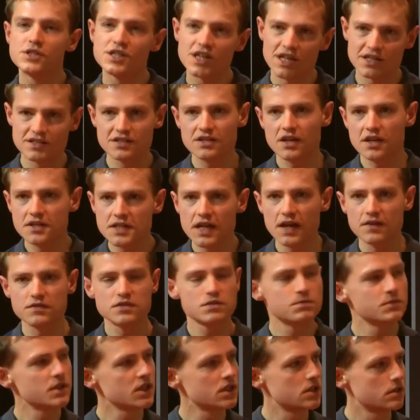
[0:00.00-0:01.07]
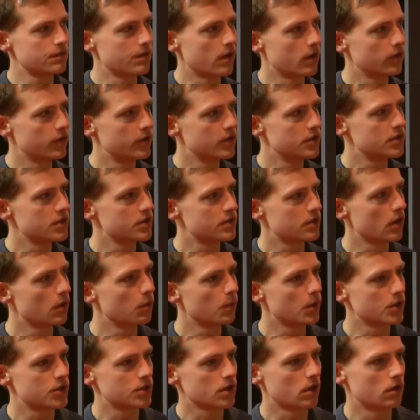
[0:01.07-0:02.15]
Jester does have some disadvantages, though,
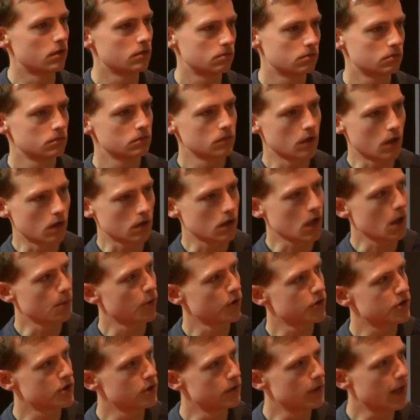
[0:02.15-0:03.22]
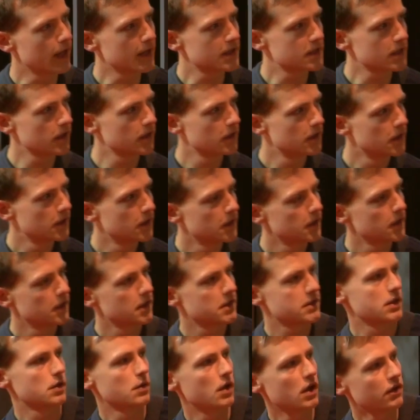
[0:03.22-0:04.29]
which I'll come on to later.
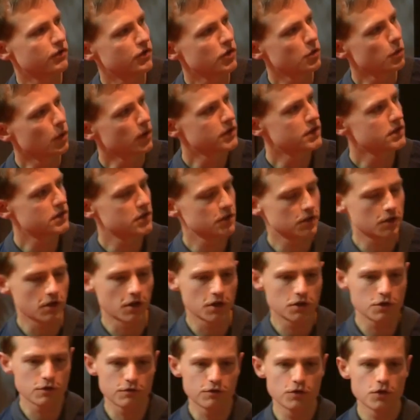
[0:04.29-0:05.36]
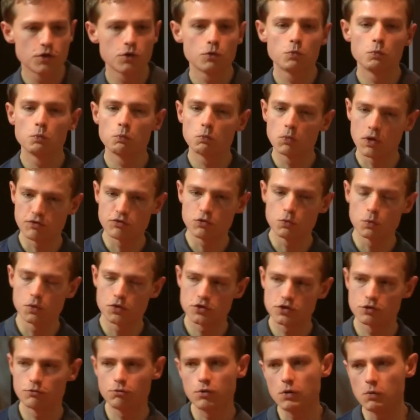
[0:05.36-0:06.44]
So if you wanted to if you
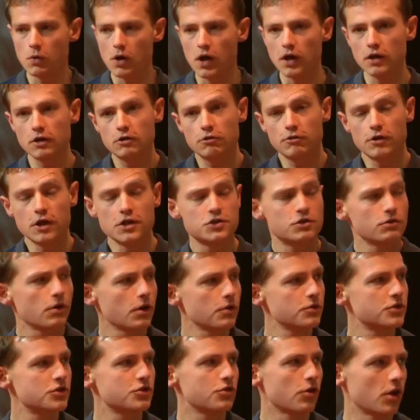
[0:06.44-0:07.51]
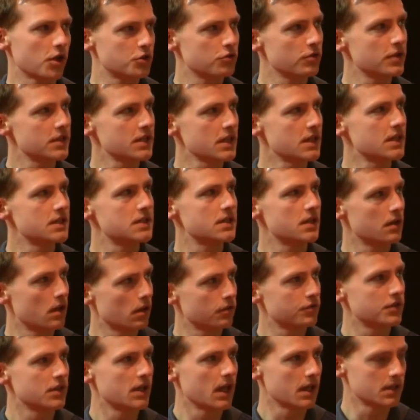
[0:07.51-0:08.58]
want to create your own structure, it's easy
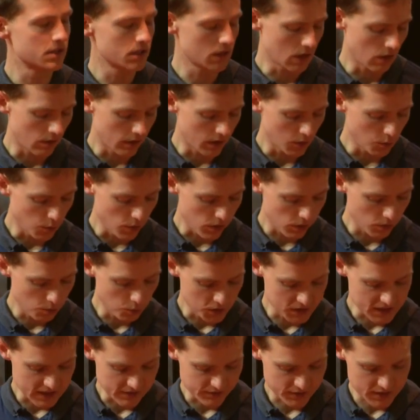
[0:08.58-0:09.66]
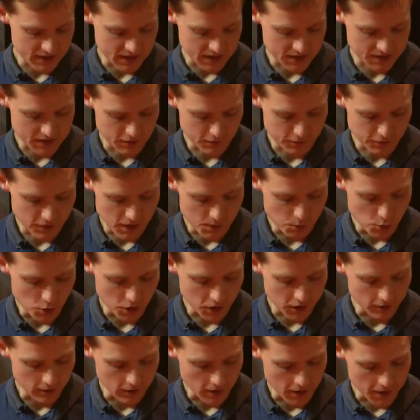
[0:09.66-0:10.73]
enough to get it going with whatever testing framework
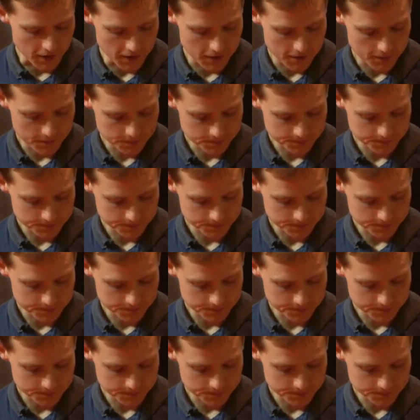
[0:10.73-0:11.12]
you like.